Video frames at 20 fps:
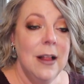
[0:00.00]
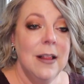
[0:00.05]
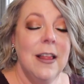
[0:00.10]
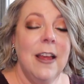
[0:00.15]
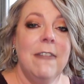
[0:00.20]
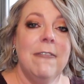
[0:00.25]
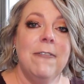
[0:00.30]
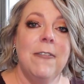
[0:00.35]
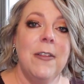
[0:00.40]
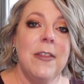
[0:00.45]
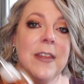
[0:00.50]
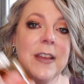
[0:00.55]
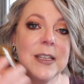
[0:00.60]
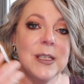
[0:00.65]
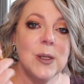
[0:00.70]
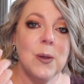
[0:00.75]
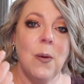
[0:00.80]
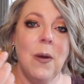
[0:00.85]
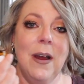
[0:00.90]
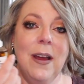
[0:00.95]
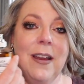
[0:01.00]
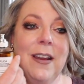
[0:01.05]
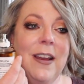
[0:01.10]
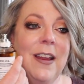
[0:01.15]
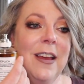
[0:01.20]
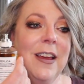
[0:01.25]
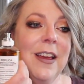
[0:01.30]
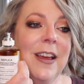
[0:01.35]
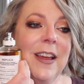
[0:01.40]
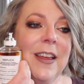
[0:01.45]
Like for this
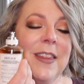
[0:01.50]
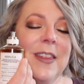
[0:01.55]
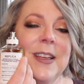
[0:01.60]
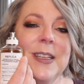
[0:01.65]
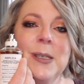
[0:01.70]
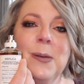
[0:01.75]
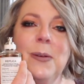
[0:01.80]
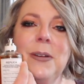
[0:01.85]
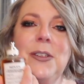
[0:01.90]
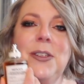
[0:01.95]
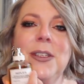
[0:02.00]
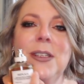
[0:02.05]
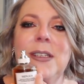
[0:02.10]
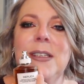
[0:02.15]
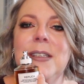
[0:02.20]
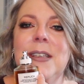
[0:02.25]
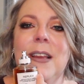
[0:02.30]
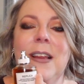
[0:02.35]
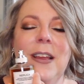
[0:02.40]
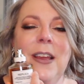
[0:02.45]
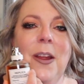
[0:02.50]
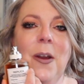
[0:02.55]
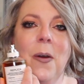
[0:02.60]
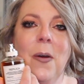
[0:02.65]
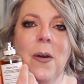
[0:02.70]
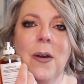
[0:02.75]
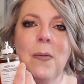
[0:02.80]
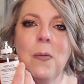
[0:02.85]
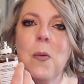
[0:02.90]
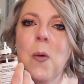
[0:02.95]
one, this one just, you
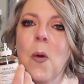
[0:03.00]
know,